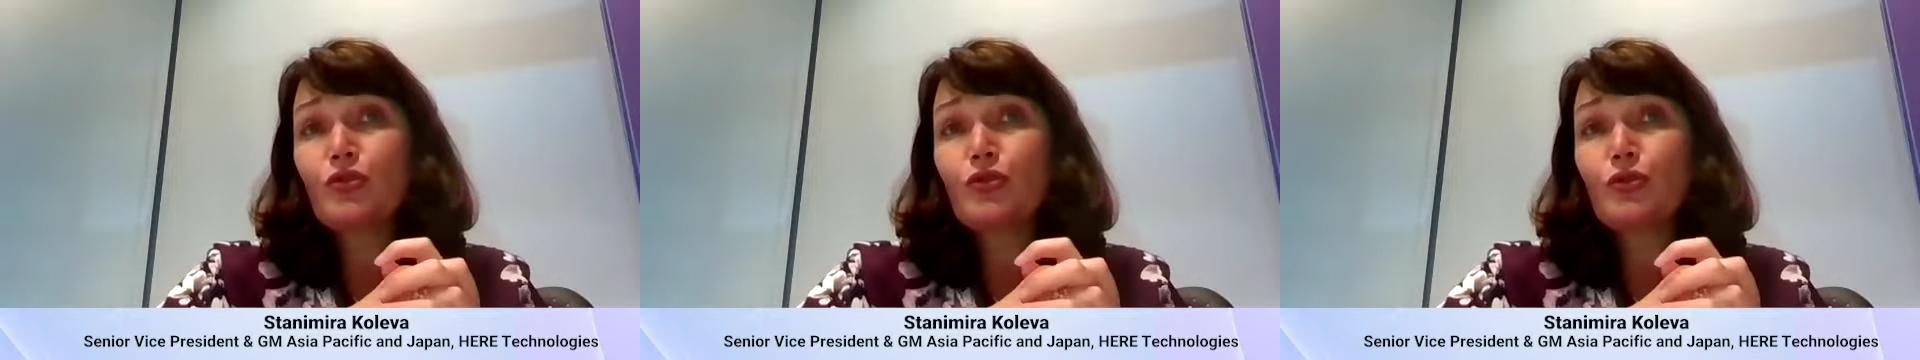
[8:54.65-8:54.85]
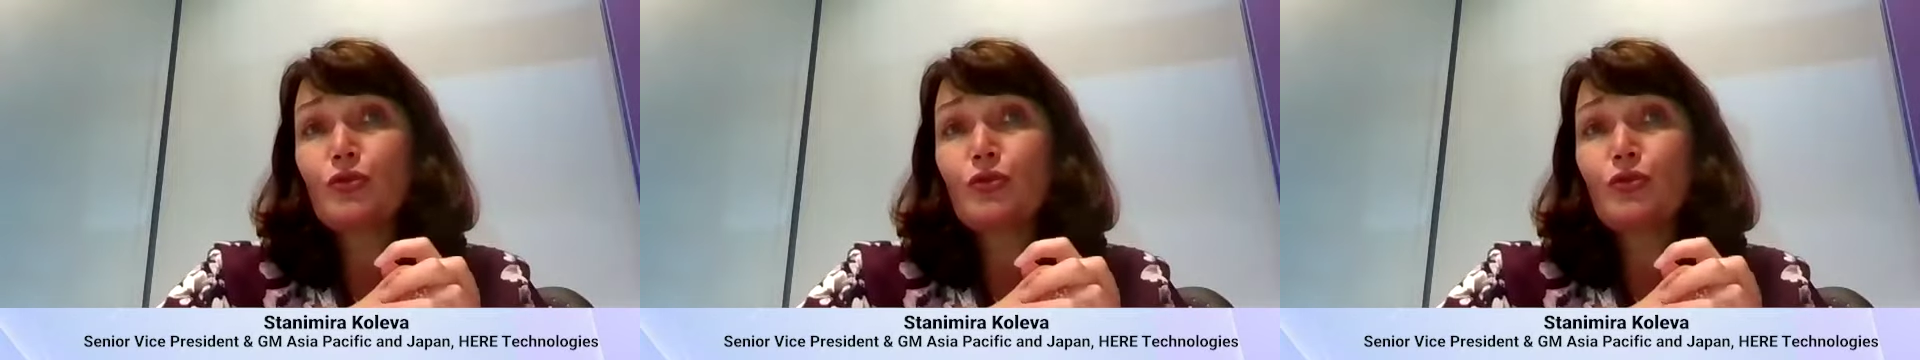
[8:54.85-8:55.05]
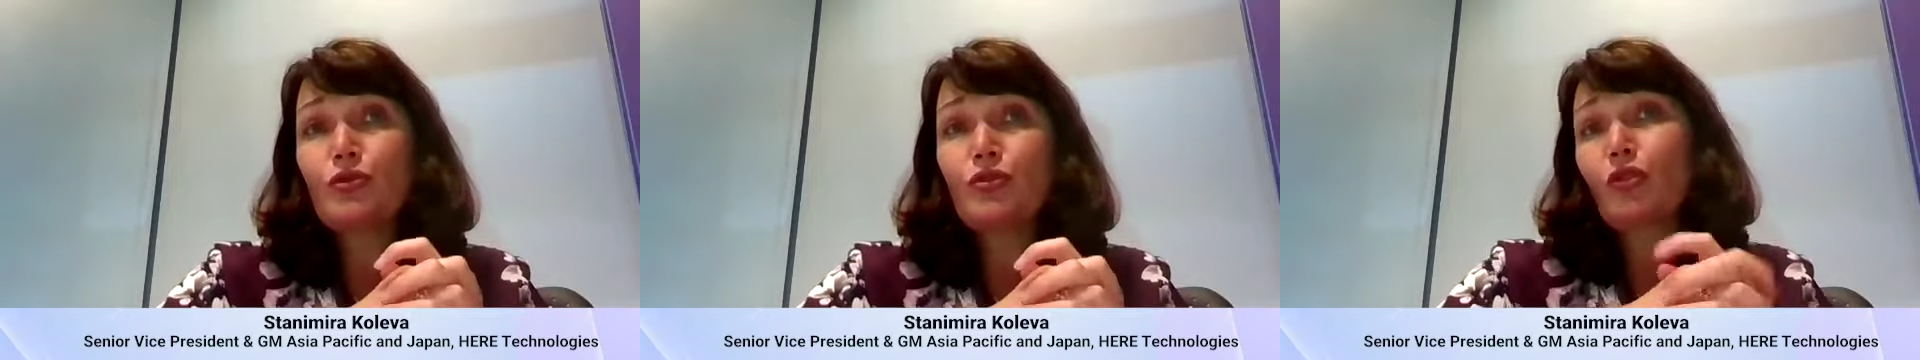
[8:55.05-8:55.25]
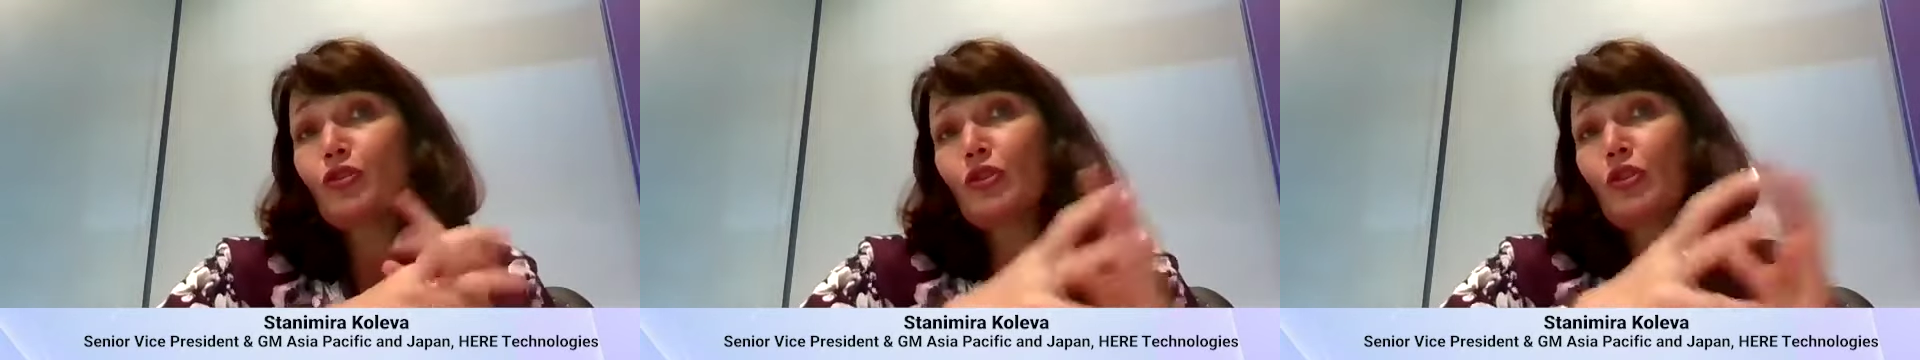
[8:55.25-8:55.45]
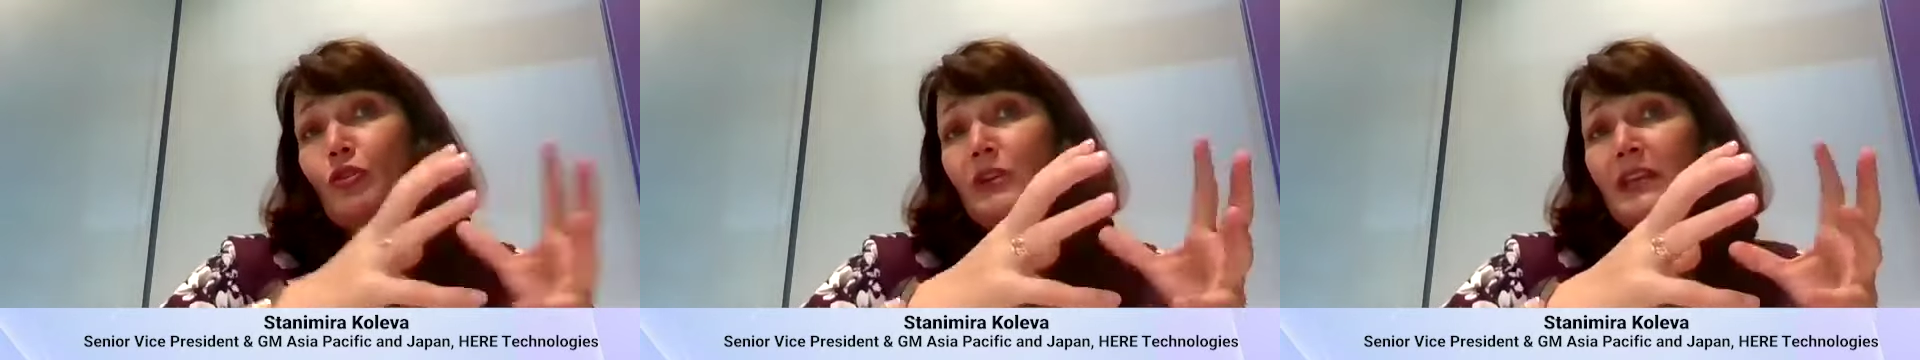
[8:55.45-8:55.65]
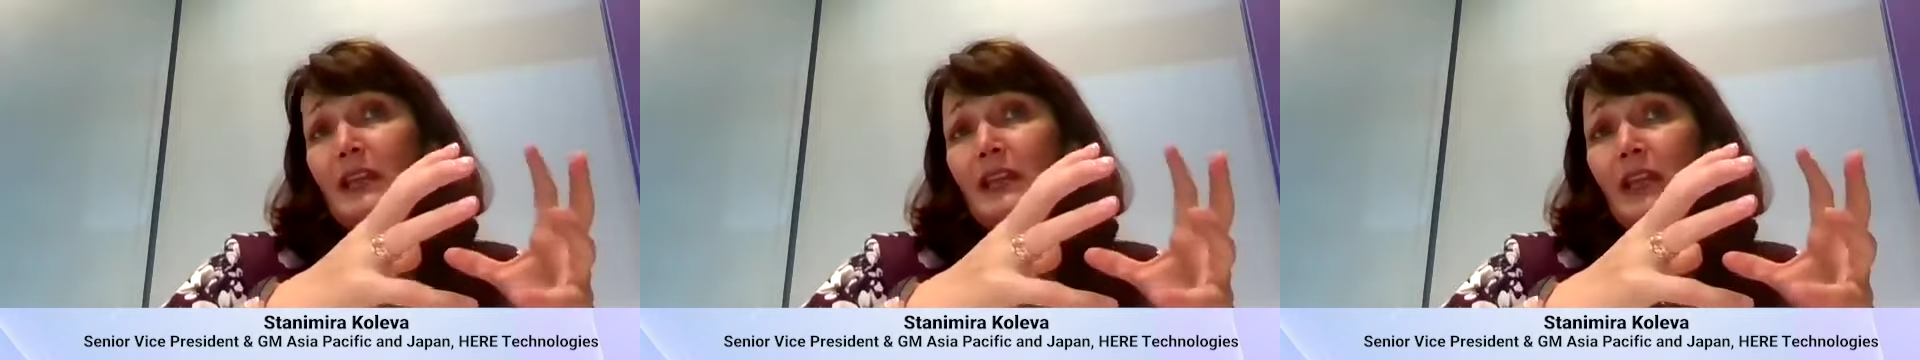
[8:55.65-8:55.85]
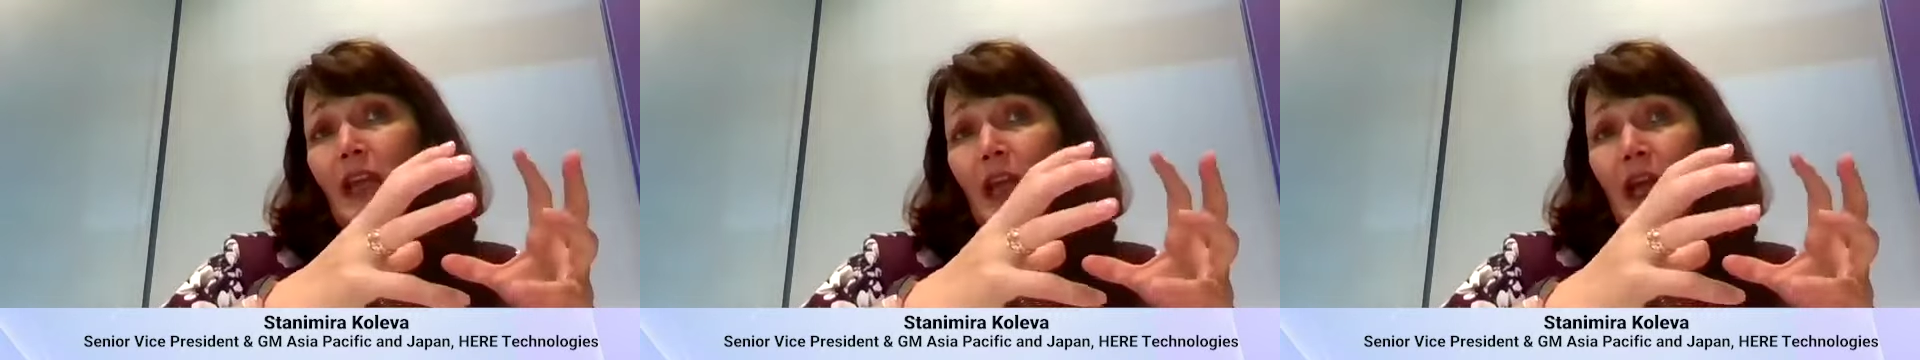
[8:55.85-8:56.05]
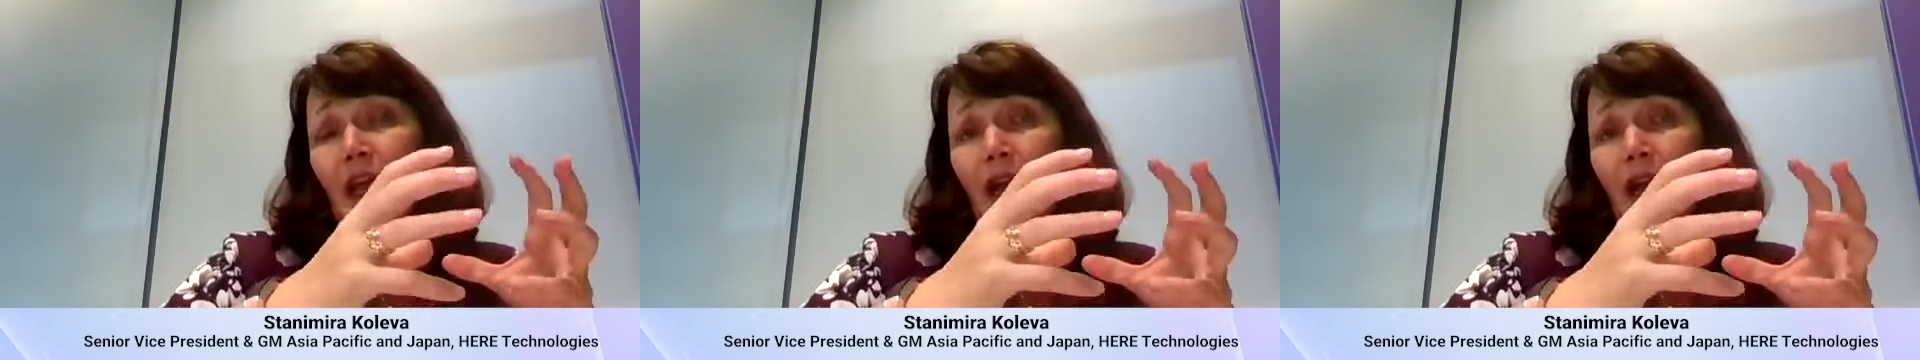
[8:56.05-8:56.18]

to not only